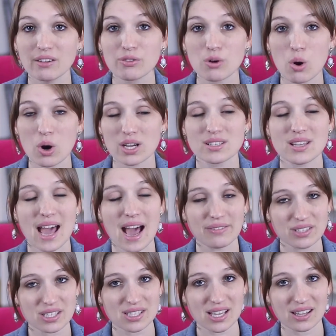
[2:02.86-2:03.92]
of course, I
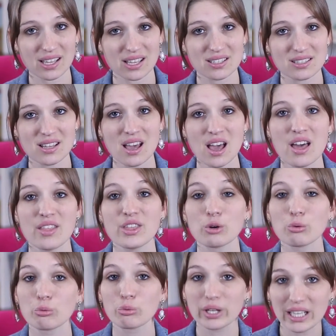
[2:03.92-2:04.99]
have to say this,
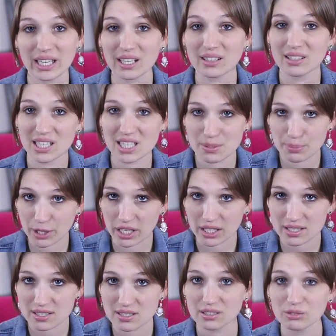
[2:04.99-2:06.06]
that reading these
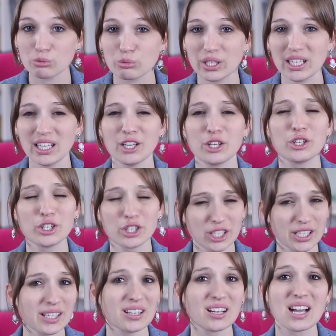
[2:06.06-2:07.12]
books, reading
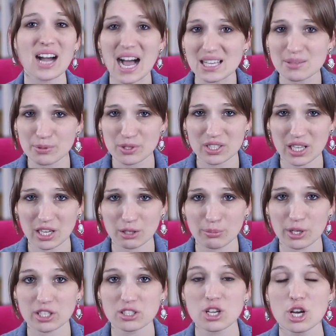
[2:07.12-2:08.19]
good gospel-centered
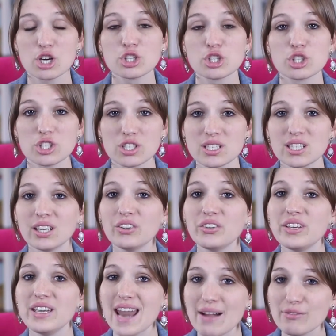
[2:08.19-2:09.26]
books, should still
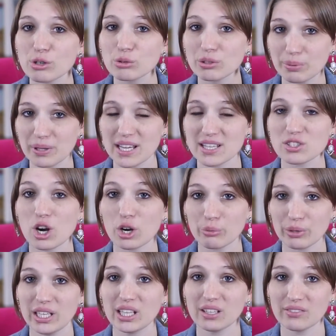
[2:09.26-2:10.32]
never replace our
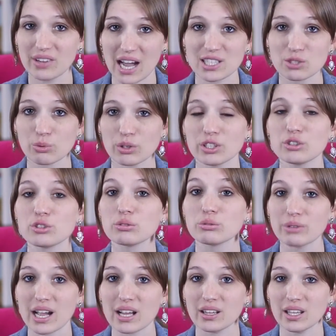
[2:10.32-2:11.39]
reading of God's word
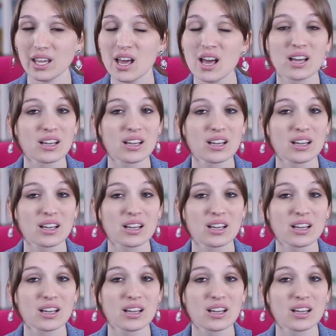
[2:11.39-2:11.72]
directly.